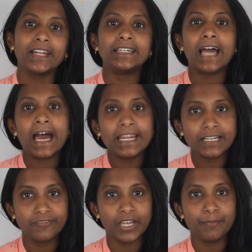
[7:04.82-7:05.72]
in
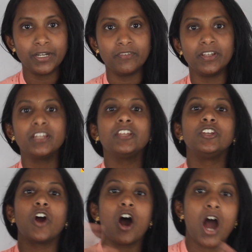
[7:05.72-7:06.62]
direct way between
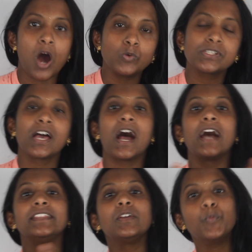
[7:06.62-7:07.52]
your house
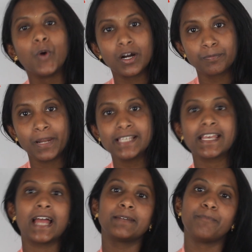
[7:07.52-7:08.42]
and the workplace
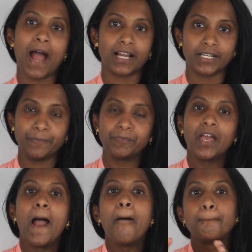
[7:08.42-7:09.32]
and back up.
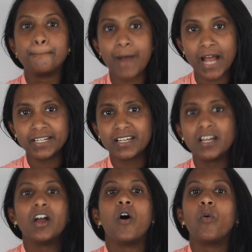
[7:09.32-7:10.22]
But
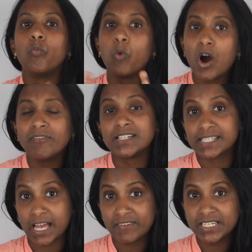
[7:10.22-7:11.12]
over
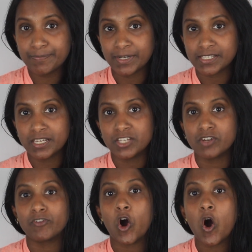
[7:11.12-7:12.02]
seventy percent
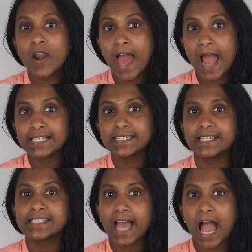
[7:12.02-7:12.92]
of all
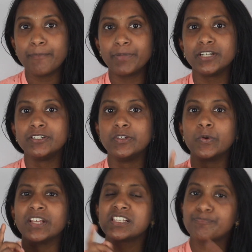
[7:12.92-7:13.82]
accidents happen
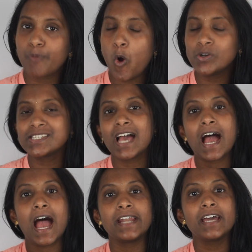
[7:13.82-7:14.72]
during sports
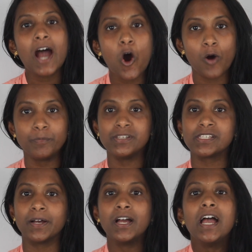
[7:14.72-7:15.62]
and hobbies,